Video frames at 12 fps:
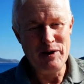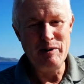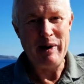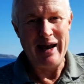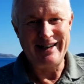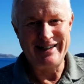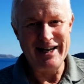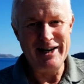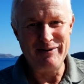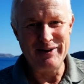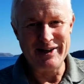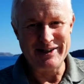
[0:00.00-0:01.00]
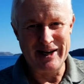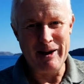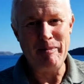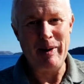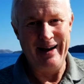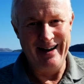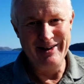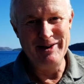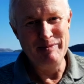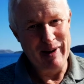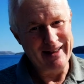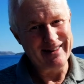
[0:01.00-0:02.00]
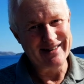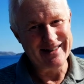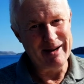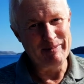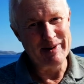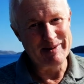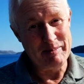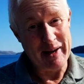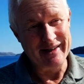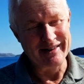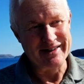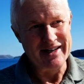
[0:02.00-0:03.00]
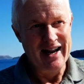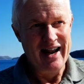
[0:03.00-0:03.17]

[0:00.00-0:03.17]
you, make tea for the skipper and you make the skipper's meals.